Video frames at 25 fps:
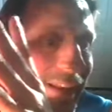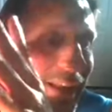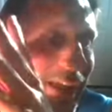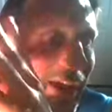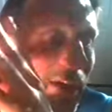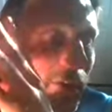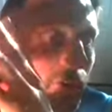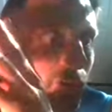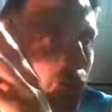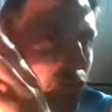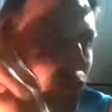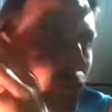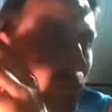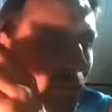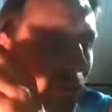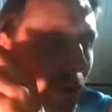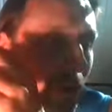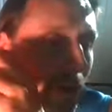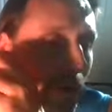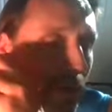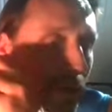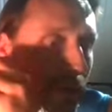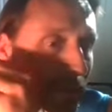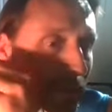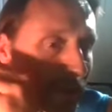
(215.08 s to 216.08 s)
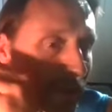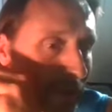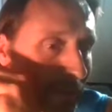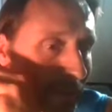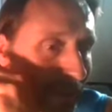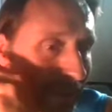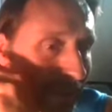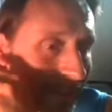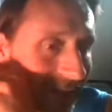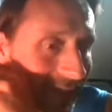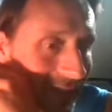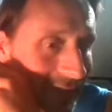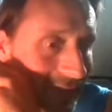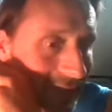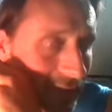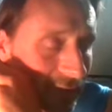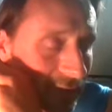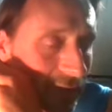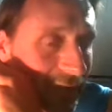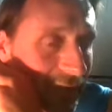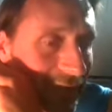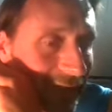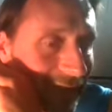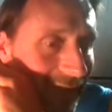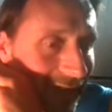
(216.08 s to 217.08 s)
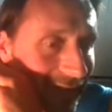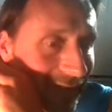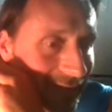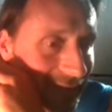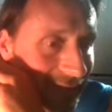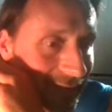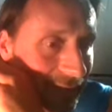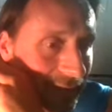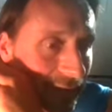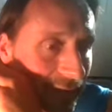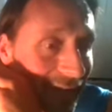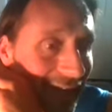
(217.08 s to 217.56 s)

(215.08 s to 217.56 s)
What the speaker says: how small the tummy gets on the exhale.